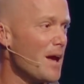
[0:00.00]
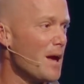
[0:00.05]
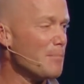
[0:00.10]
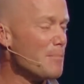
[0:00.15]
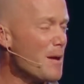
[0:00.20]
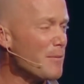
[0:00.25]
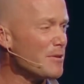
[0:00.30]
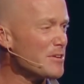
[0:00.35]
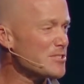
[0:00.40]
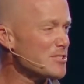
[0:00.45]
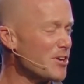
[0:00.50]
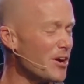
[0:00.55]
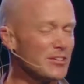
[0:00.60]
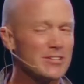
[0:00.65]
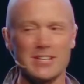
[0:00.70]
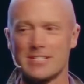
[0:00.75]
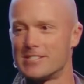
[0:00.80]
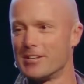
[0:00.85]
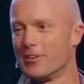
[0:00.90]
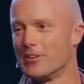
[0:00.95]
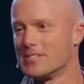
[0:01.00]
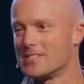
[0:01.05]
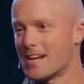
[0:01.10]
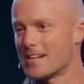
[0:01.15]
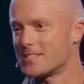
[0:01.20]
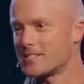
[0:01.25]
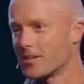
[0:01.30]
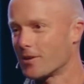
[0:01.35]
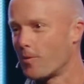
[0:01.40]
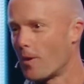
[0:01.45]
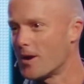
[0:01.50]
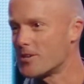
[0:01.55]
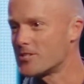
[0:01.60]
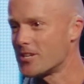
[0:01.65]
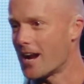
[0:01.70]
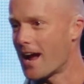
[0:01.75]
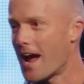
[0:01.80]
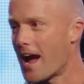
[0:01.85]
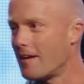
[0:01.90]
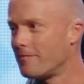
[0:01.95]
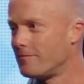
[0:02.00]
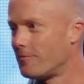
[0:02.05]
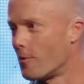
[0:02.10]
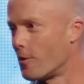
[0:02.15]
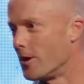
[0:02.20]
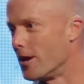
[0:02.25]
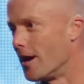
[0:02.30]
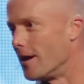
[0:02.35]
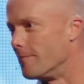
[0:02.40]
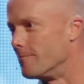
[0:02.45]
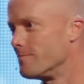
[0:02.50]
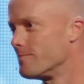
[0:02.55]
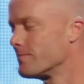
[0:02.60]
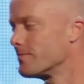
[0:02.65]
And maybe to start the series, that's the question I have for you.